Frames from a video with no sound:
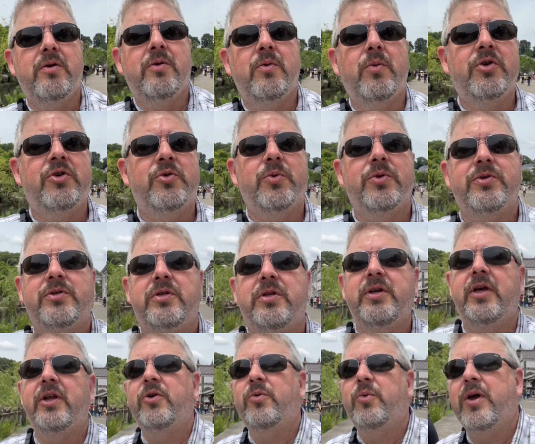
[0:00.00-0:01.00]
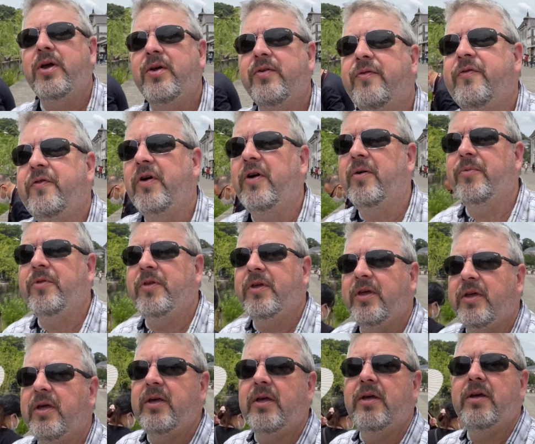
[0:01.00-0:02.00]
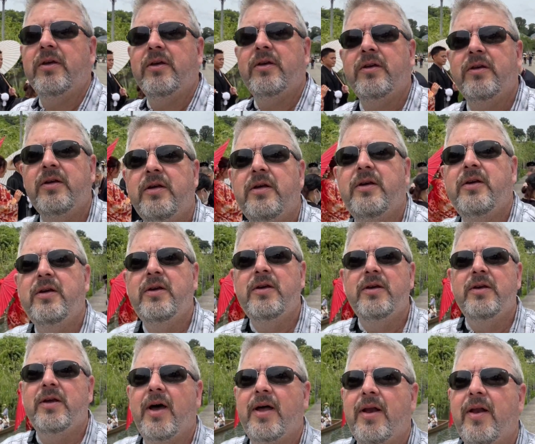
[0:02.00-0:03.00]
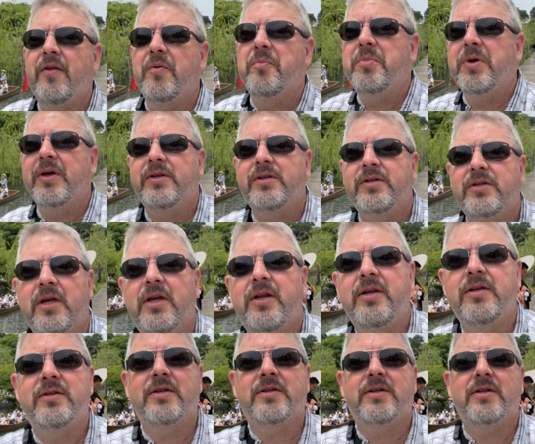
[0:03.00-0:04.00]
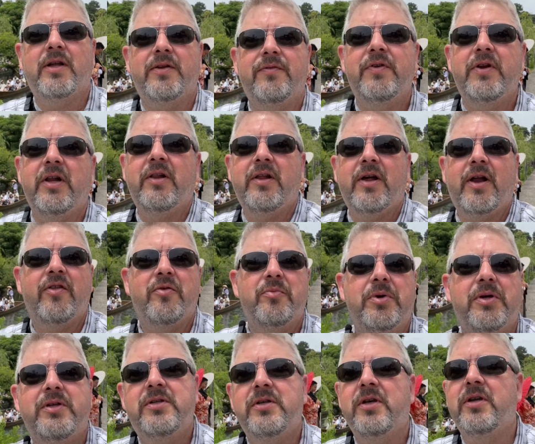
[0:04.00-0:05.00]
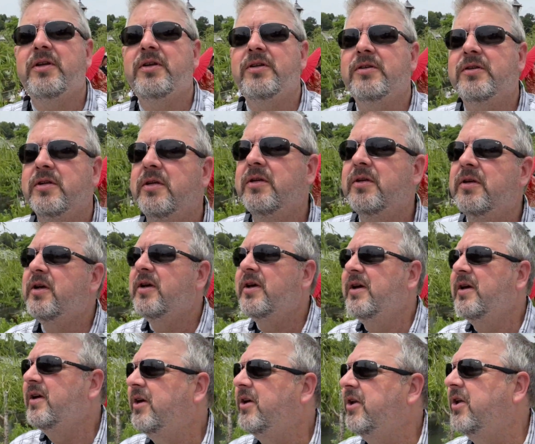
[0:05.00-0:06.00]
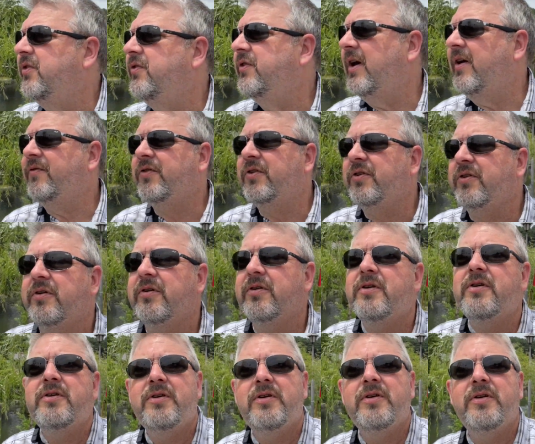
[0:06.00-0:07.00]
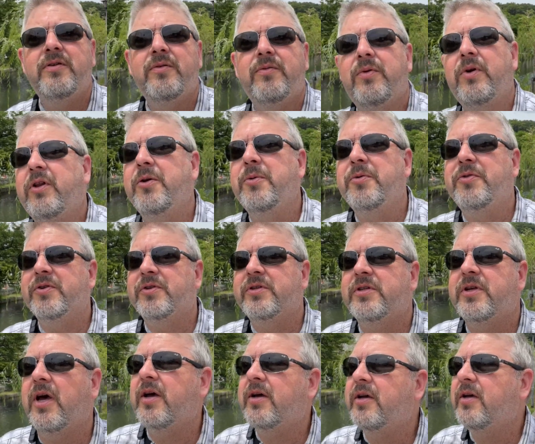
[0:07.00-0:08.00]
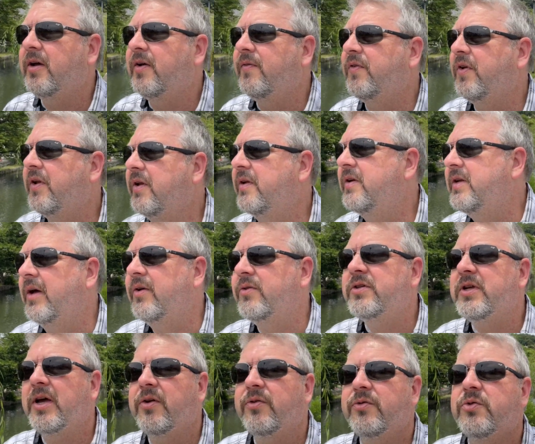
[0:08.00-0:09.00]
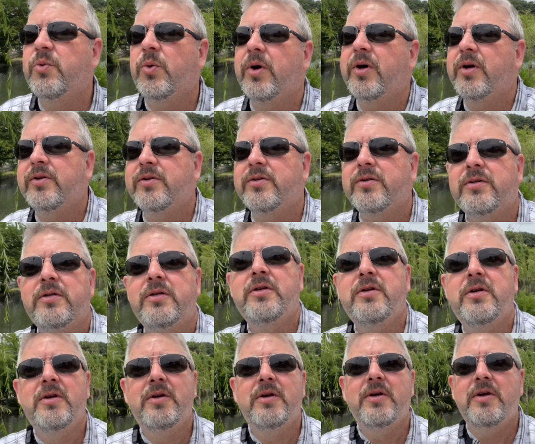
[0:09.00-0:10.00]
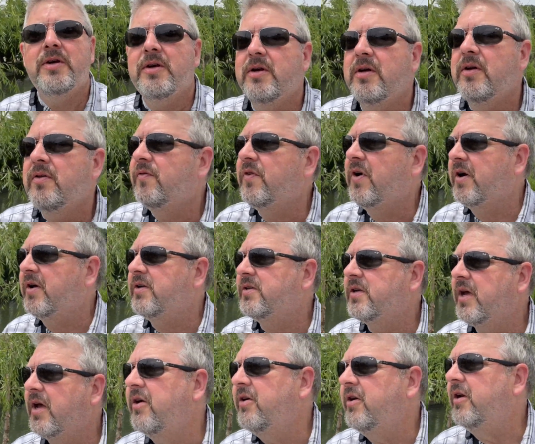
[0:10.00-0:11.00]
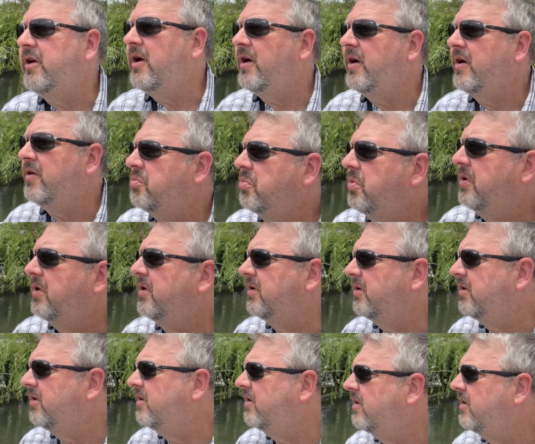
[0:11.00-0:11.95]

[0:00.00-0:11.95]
which was to get away from the kind of the big cities. I've done a lot of the big cities, and it's after really with Osaka, I've done downtown twice, Friday, Saturday night, but I